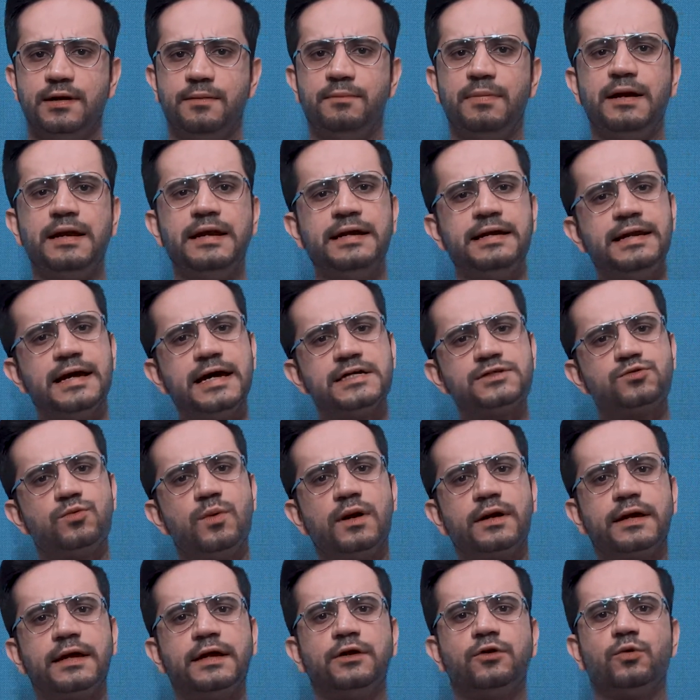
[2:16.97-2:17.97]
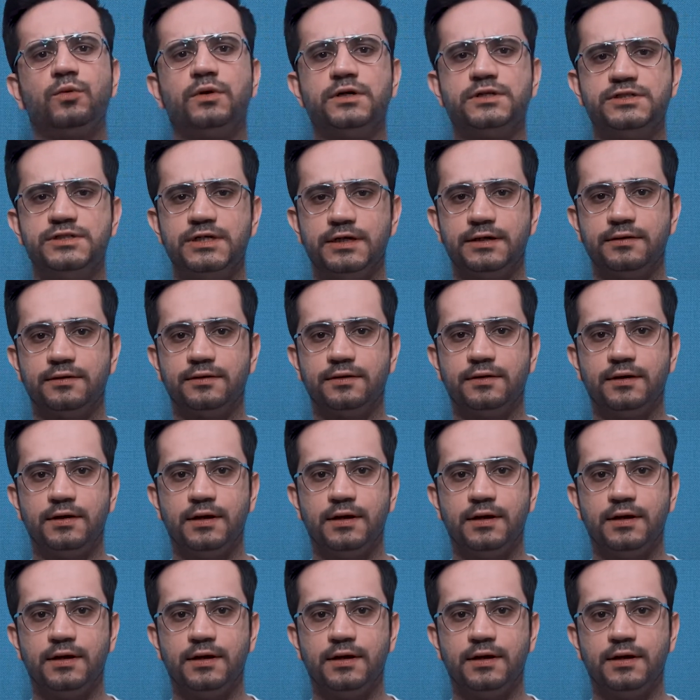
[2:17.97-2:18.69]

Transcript: But India is working towards it.